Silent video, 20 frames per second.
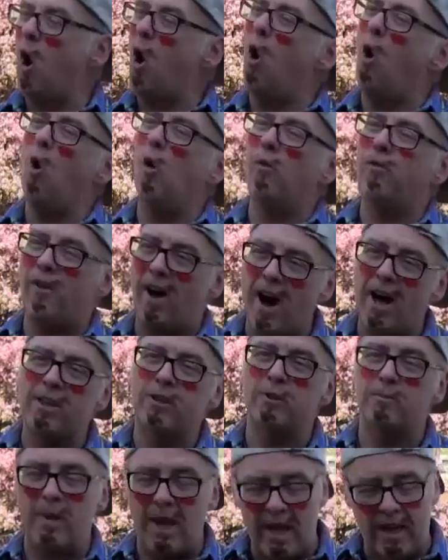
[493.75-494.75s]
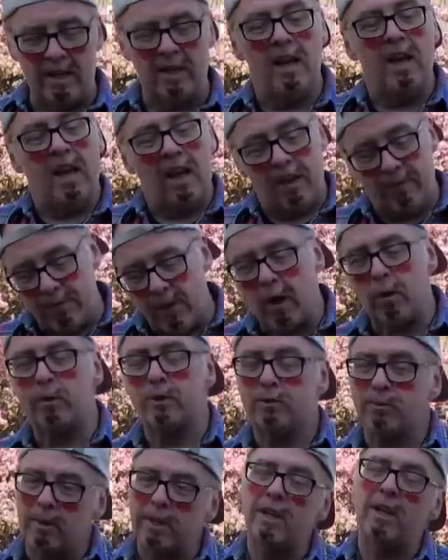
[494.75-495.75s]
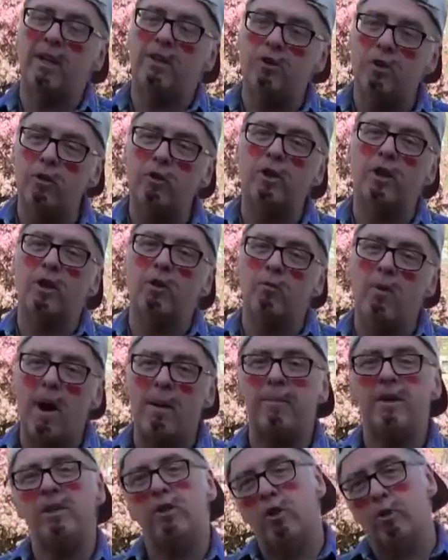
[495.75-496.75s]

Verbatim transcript: Oh, Father Ben, if there was really a nuclear weapon,